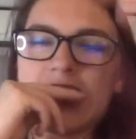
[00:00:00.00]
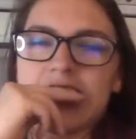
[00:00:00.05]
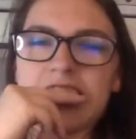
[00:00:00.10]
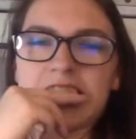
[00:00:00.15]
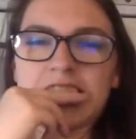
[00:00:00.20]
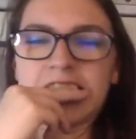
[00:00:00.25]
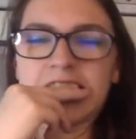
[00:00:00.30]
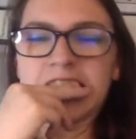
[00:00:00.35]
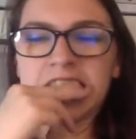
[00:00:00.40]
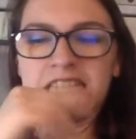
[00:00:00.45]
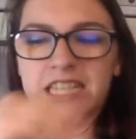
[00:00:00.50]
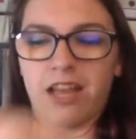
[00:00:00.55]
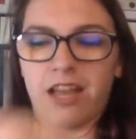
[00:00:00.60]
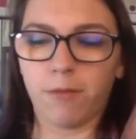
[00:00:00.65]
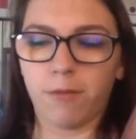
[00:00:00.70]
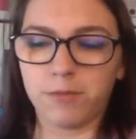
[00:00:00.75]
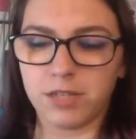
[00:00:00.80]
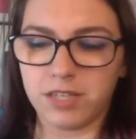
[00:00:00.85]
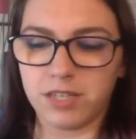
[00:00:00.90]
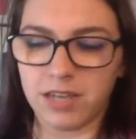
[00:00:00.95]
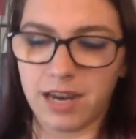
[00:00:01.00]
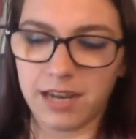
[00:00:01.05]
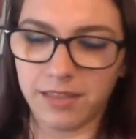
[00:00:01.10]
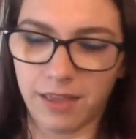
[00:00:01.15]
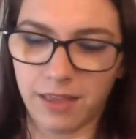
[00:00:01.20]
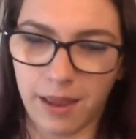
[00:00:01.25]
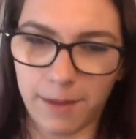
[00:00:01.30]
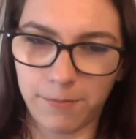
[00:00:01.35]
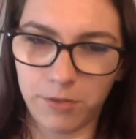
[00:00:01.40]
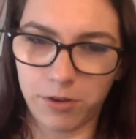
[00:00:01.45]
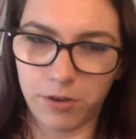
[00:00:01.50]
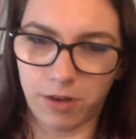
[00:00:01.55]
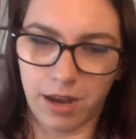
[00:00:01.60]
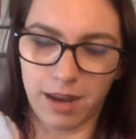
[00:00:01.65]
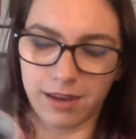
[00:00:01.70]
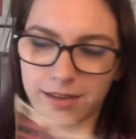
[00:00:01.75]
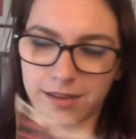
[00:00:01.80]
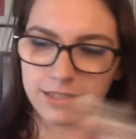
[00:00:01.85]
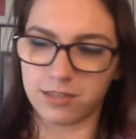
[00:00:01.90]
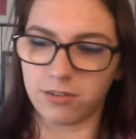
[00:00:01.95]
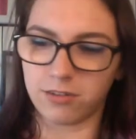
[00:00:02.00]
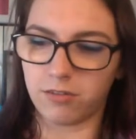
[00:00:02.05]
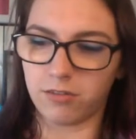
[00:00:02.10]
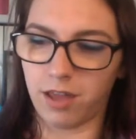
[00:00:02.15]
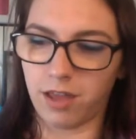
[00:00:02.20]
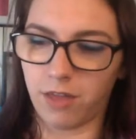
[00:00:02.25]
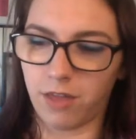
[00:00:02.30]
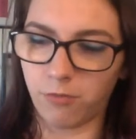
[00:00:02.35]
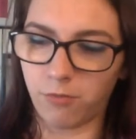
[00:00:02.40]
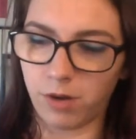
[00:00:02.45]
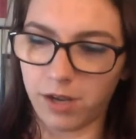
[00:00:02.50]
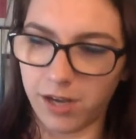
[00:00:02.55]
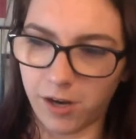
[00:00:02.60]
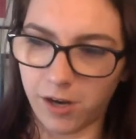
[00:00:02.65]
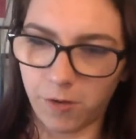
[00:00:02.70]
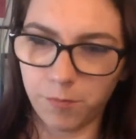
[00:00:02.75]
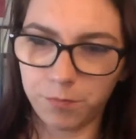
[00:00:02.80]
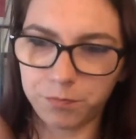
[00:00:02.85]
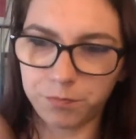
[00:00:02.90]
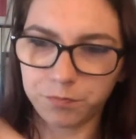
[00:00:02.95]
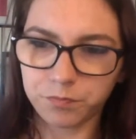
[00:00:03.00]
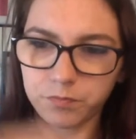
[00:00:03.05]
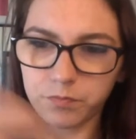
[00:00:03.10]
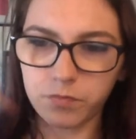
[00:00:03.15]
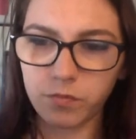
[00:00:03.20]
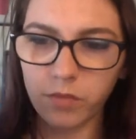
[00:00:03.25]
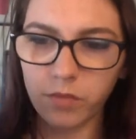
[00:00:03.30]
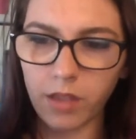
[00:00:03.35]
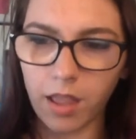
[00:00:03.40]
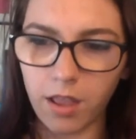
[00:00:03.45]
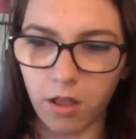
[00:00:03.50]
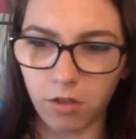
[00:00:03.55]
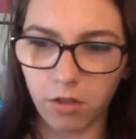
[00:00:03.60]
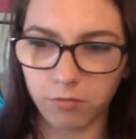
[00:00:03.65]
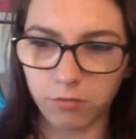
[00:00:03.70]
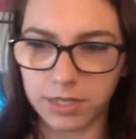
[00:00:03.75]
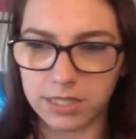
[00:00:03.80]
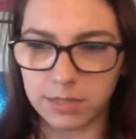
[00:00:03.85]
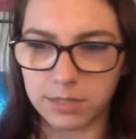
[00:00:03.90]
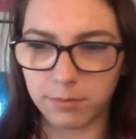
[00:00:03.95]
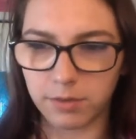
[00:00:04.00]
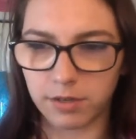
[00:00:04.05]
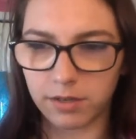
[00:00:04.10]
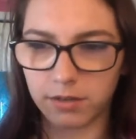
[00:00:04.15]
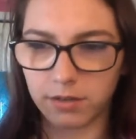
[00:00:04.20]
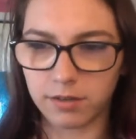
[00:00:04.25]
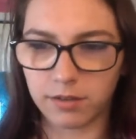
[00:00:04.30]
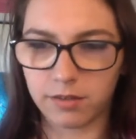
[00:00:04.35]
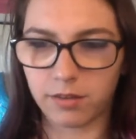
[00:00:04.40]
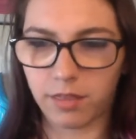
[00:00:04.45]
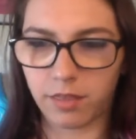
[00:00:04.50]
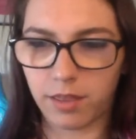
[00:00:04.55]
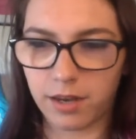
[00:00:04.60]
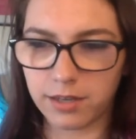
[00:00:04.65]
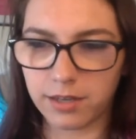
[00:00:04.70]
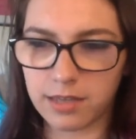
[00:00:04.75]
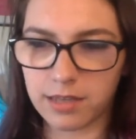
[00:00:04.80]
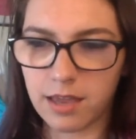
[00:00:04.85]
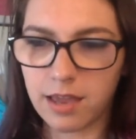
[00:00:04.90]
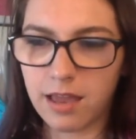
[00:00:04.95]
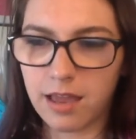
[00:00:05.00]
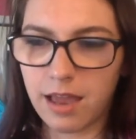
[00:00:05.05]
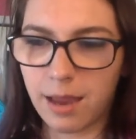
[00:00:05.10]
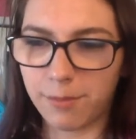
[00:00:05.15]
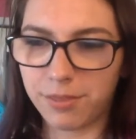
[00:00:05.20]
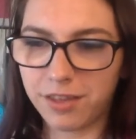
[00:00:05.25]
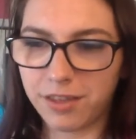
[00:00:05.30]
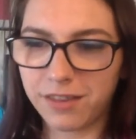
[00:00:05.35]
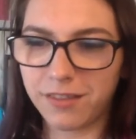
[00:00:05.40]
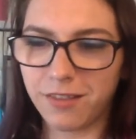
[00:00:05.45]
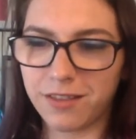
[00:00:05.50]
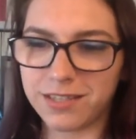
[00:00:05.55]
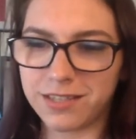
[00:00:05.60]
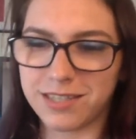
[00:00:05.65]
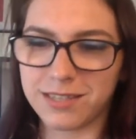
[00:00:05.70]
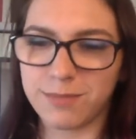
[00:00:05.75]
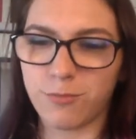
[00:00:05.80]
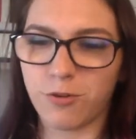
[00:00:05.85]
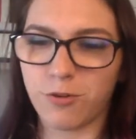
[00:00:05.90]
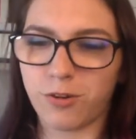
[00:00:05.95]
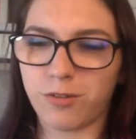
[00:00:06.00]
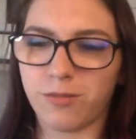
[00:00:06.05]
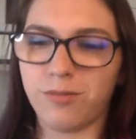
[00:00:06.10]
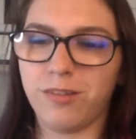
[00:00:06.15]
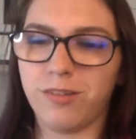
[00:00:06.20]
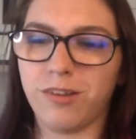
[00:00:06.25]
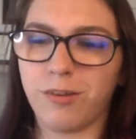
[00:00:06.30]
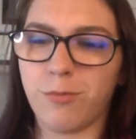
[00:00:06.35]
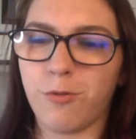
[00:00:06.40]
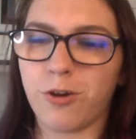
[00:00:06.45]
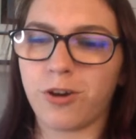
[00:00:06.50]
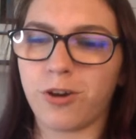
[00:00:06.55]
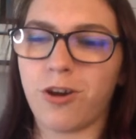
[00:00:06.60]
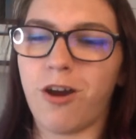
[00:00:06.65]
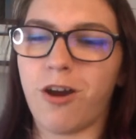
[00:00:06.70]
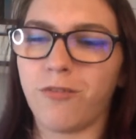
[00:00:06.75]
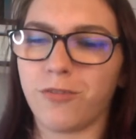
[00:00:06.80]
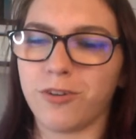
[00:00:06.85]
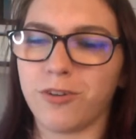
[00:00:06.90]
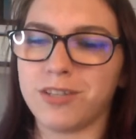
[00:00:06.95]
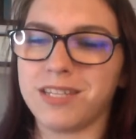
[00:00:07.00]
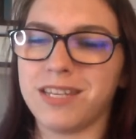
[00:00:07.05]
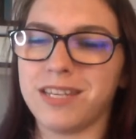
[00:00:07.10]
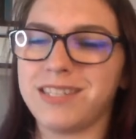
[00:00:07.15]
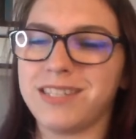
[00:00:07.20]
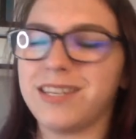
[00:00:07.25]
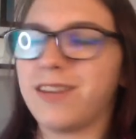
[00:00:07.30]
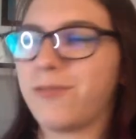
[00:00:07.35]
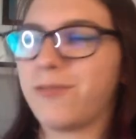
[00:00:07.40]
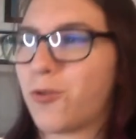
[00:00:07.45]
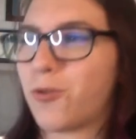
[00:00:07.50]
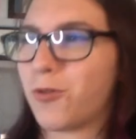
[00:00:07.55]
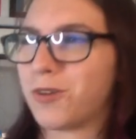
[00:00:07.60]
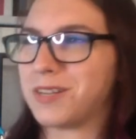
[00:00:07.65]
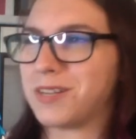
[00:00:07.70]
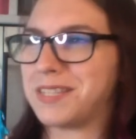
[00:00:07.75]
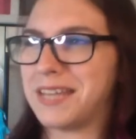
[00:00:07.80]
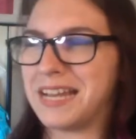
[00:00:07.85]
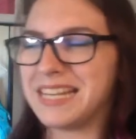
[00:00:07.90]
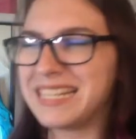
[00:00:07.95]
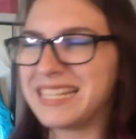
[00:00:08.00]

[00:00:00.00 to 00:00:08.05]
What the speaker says: I'm going to need help to tie that. Okay, I guess I'll do the other one now. I'll read some things. I'm thinking the laces look more Converse instead of corset.